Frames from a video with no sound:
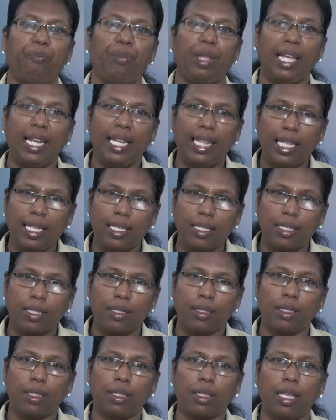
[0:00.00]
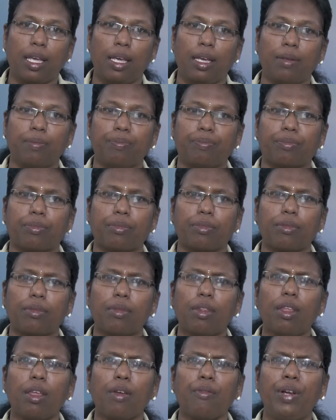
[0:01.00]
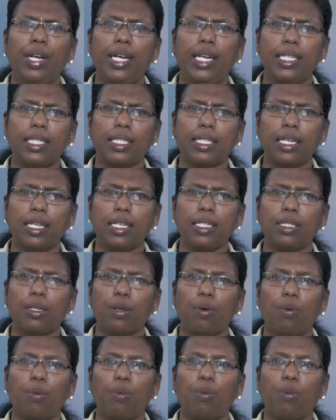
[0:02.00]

In this thing, we discuss